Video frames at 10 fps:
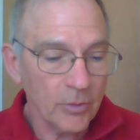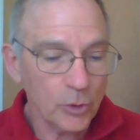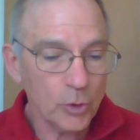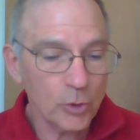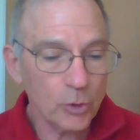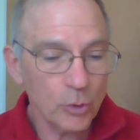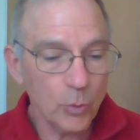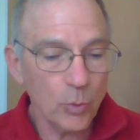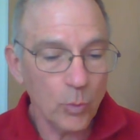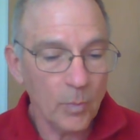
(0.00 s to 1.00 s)
This is a
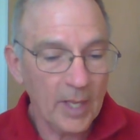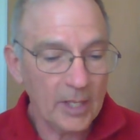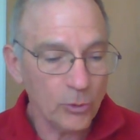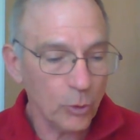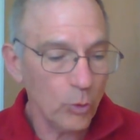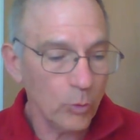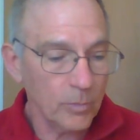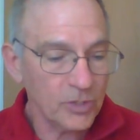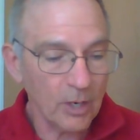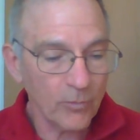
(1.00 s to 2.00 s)
tomb, and
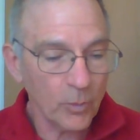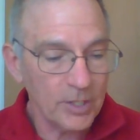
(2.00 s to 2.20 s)
tombs are for